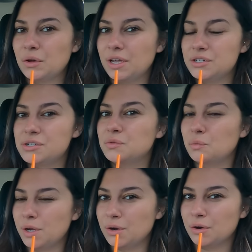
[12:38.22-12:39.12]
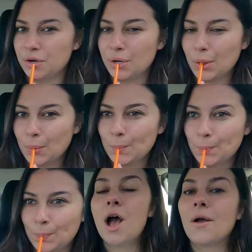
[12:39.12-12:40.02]
It's just weird.
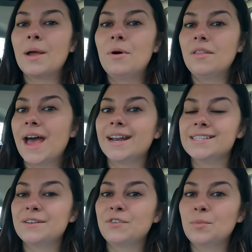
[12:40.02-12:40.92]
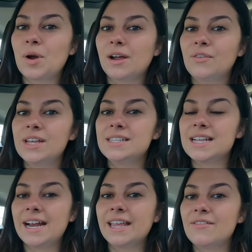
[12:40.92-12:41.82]
Okay, well, that is it for breakfast.
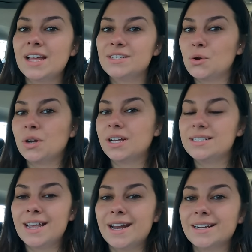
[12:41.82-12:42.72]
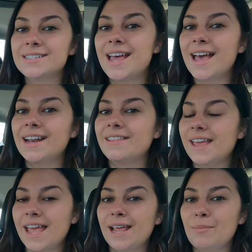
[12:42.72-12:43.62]
I'd give that donut a 10 out of 10. The
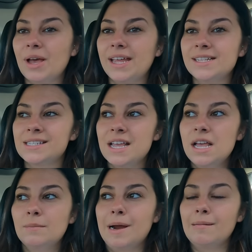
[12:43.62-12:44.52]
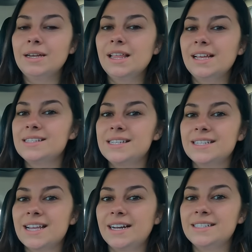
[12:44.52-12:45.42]
egg bites, probably like a
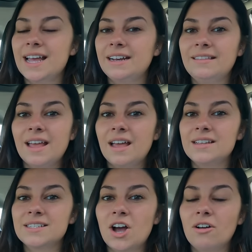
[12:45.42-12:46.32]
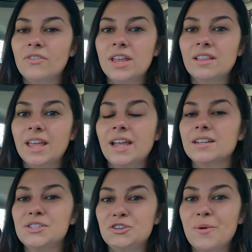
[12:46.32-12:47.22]
6 out of 10. And that iced coffee, like
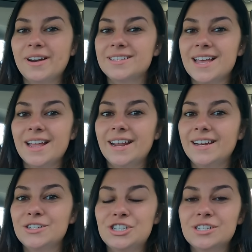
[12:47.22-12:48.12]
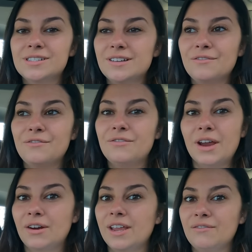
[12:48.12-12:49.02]
a 2 out of 10. It is just
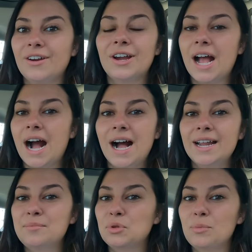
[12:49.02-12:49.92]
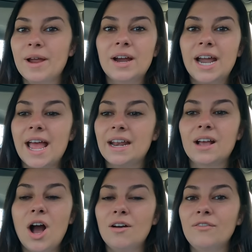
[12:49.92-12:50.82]
very, very odd. Blueberry and
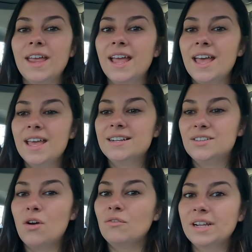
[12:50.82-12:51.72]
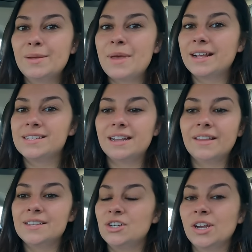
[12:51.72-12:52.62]
coffee don't really mix
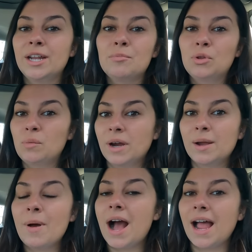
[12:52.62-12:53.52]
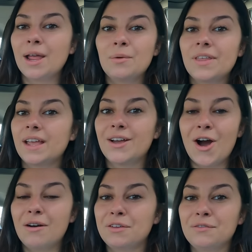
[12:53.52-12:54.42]
unless you're eating a blueberry pie with like a
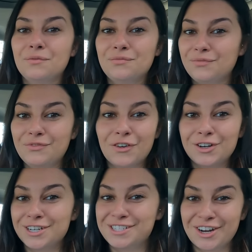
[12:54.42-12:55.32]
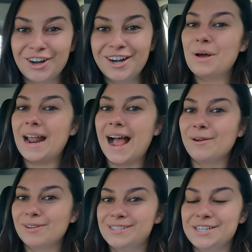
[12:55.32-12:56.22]
coffee for dessert. But I
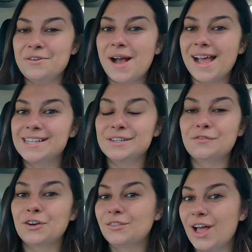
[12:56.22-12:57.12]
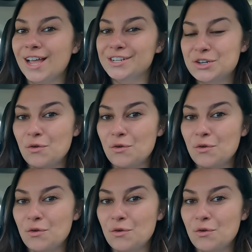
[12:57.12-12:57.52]
will see you guys for lunch.